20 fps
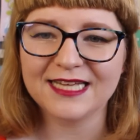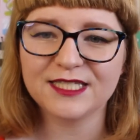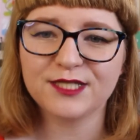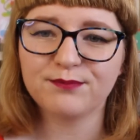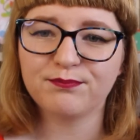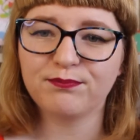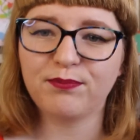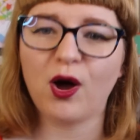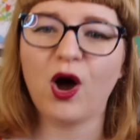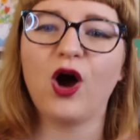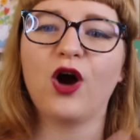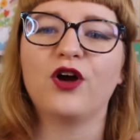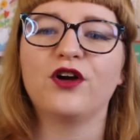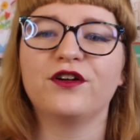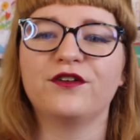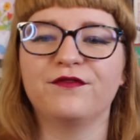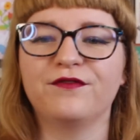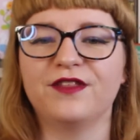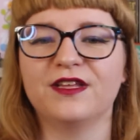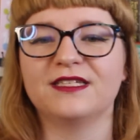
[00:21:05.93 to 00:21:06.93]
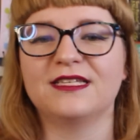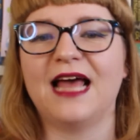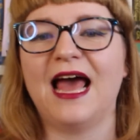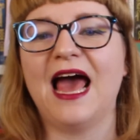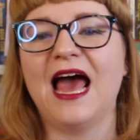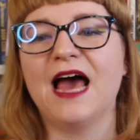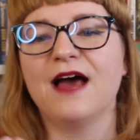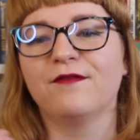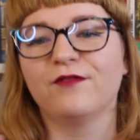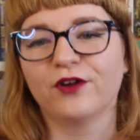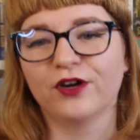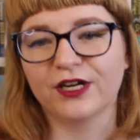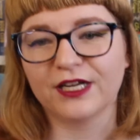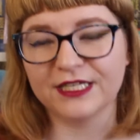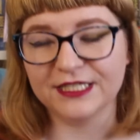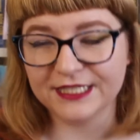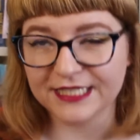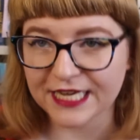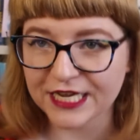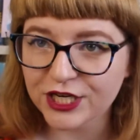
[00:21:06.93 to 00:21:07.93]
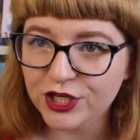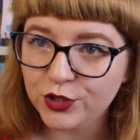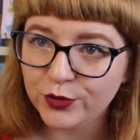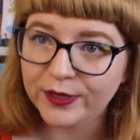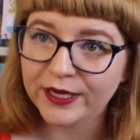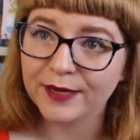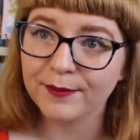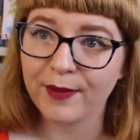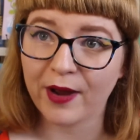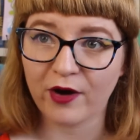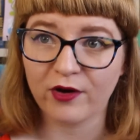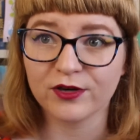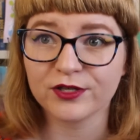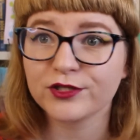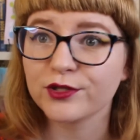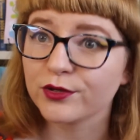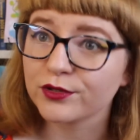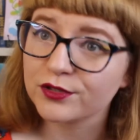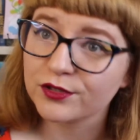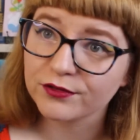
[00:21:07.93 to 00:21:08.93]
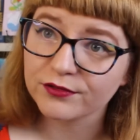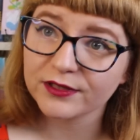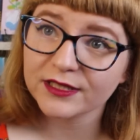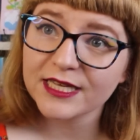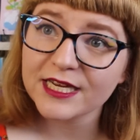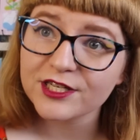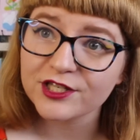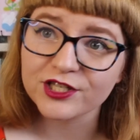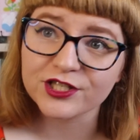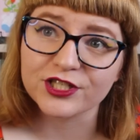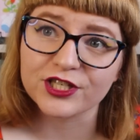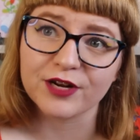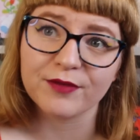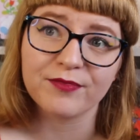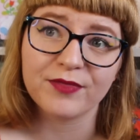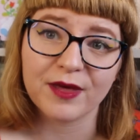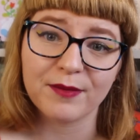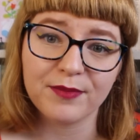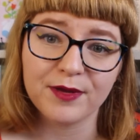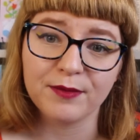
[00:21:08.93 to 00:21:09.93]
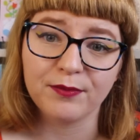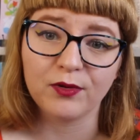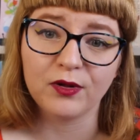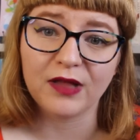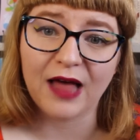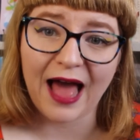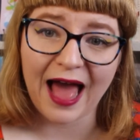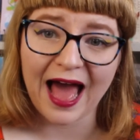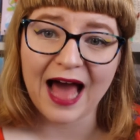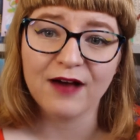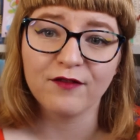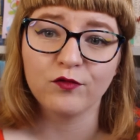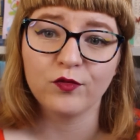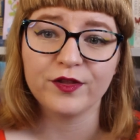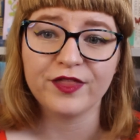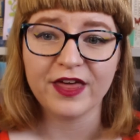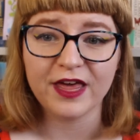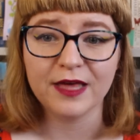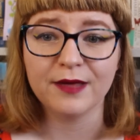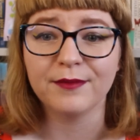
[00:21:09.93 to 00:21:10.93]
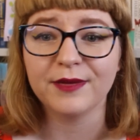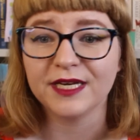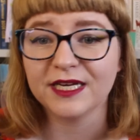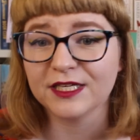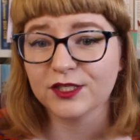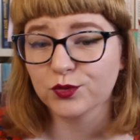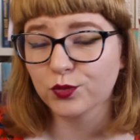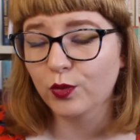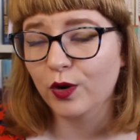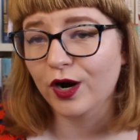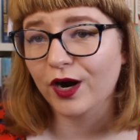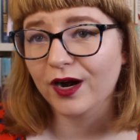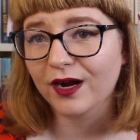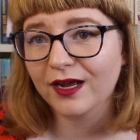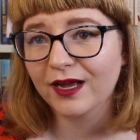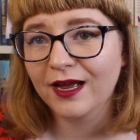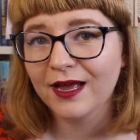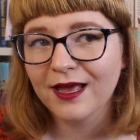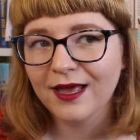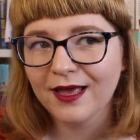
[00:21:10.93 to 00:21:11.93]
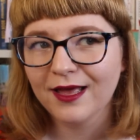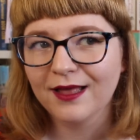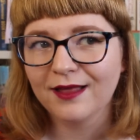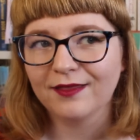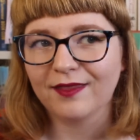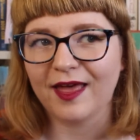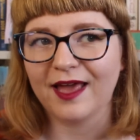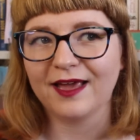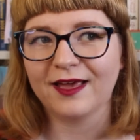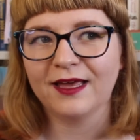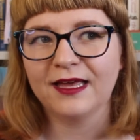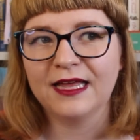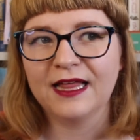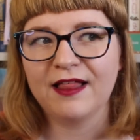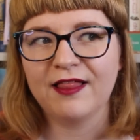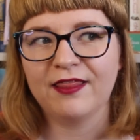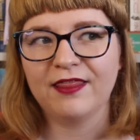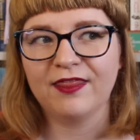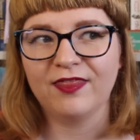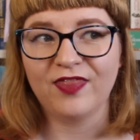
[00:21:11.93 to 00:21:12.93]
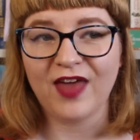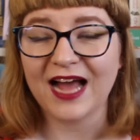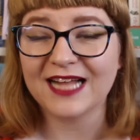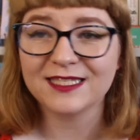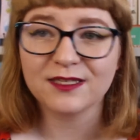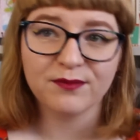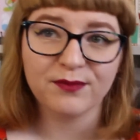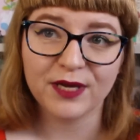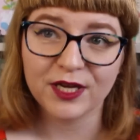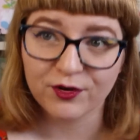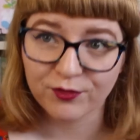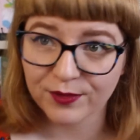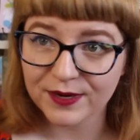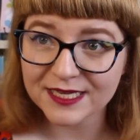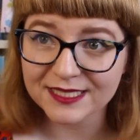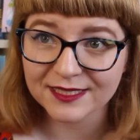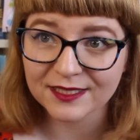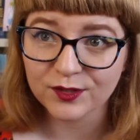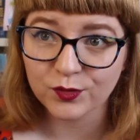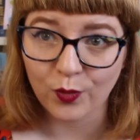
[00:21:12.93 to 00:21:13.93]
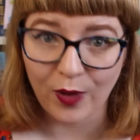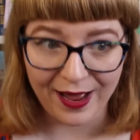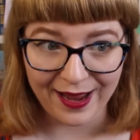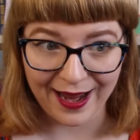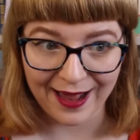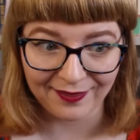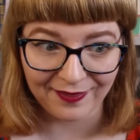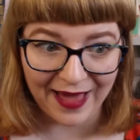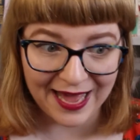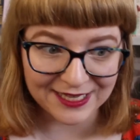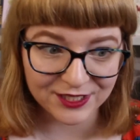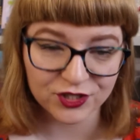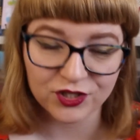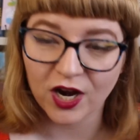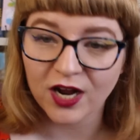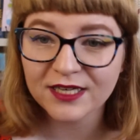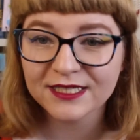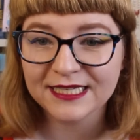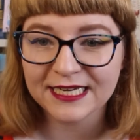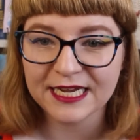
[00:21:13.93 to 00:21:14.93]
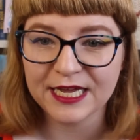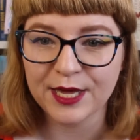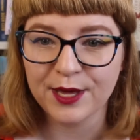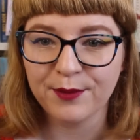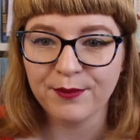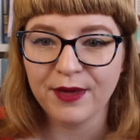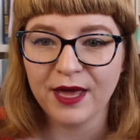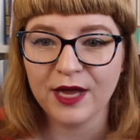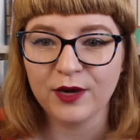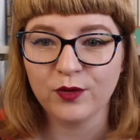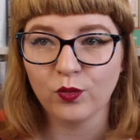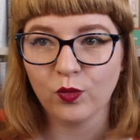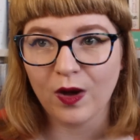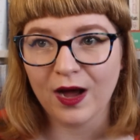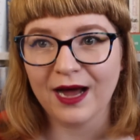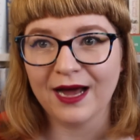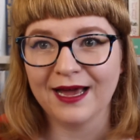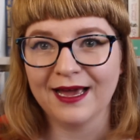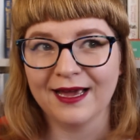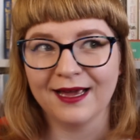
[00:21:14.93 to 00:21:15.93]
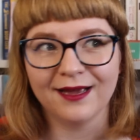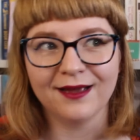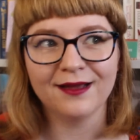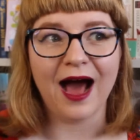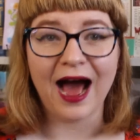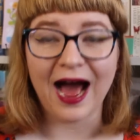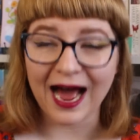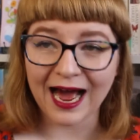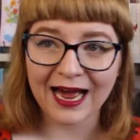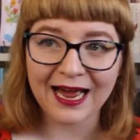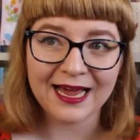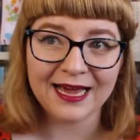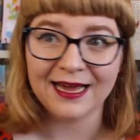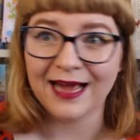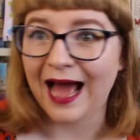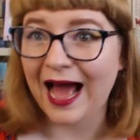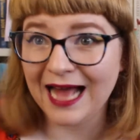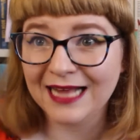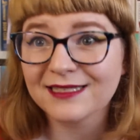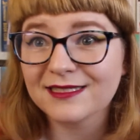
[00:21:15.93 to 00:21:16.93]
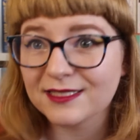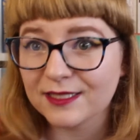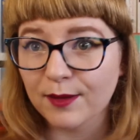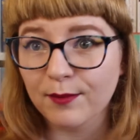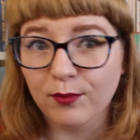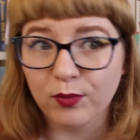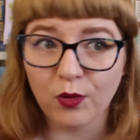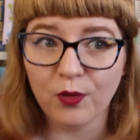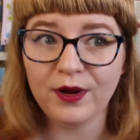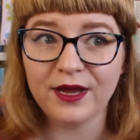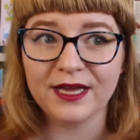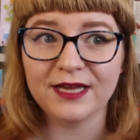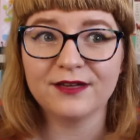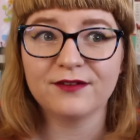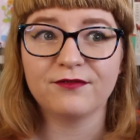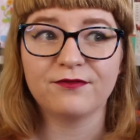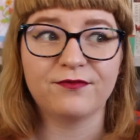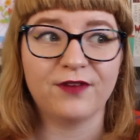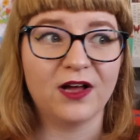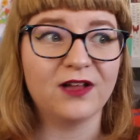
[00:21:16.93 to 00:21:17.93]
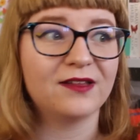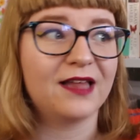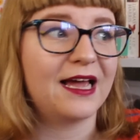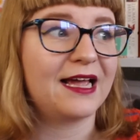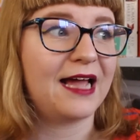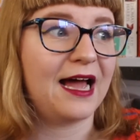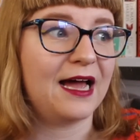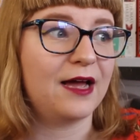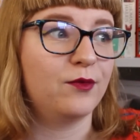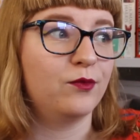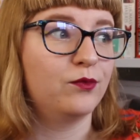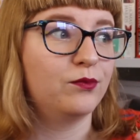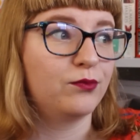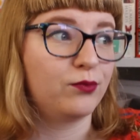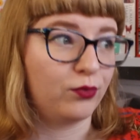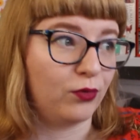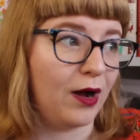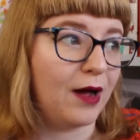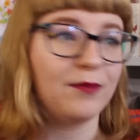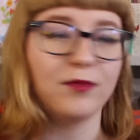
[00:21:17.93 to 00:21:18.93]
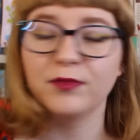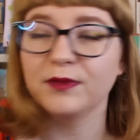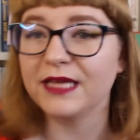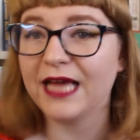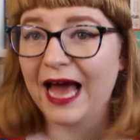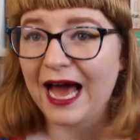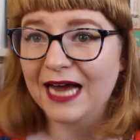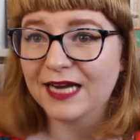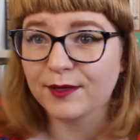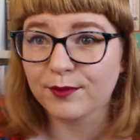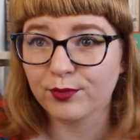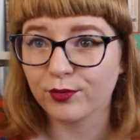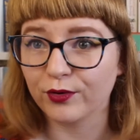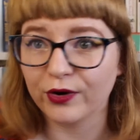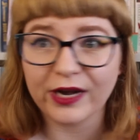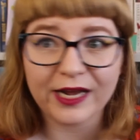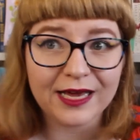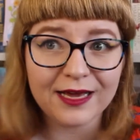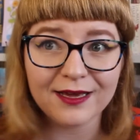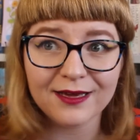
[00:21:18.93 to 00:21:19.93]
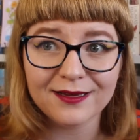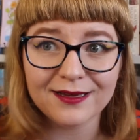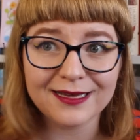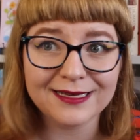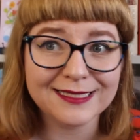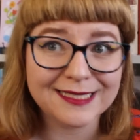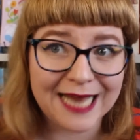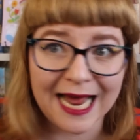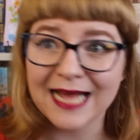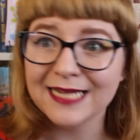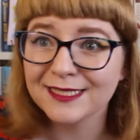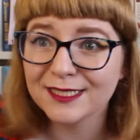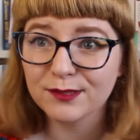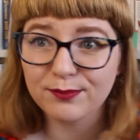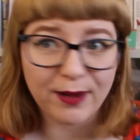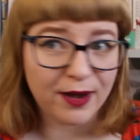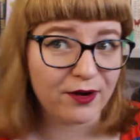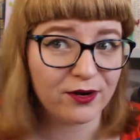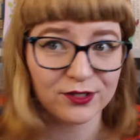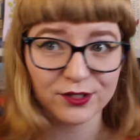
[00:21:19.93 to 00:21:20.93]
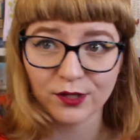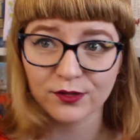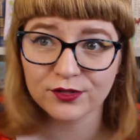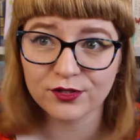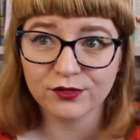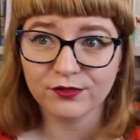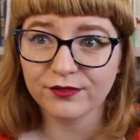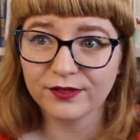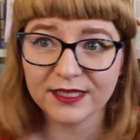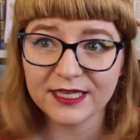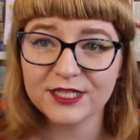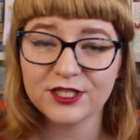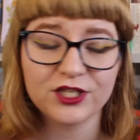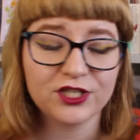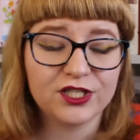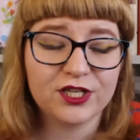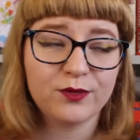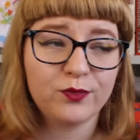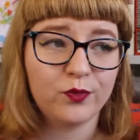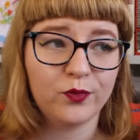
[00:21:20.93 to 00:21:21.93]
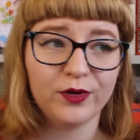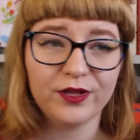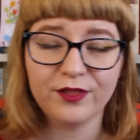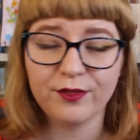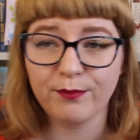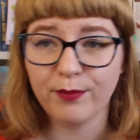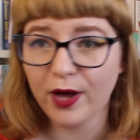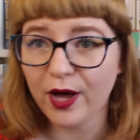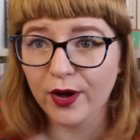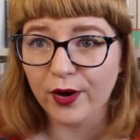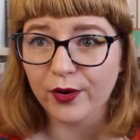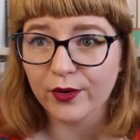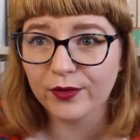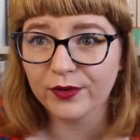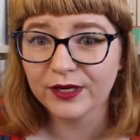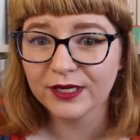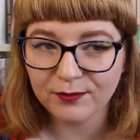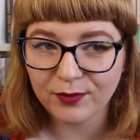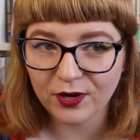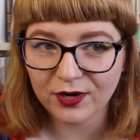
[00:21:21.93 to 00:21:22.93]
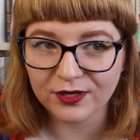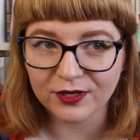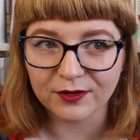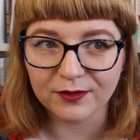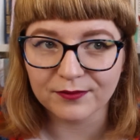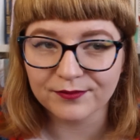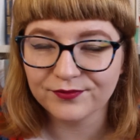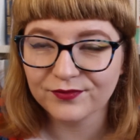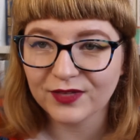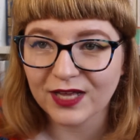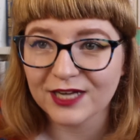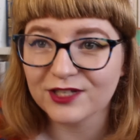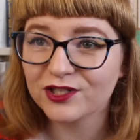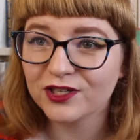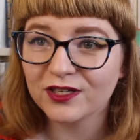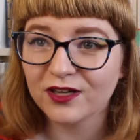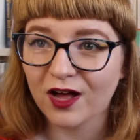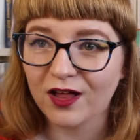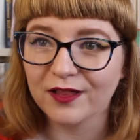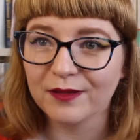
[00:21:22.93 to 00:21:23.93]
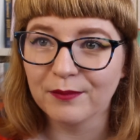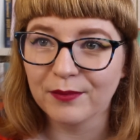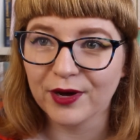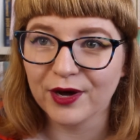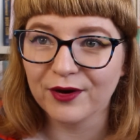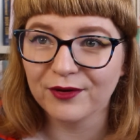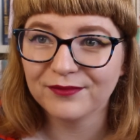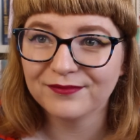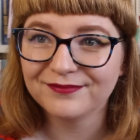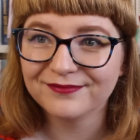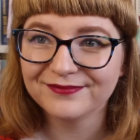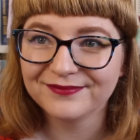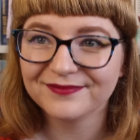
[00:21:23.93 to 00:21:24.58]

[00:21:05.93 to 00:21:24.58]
is part of this ever-continuing parasocial relationship that people have with him and his work. Like, that's a big reason why I latched onto him and why I, at some point, felt like I probably had a pretty intense parasocial relationship with Bo Burnham. I shouldn't call him Bo.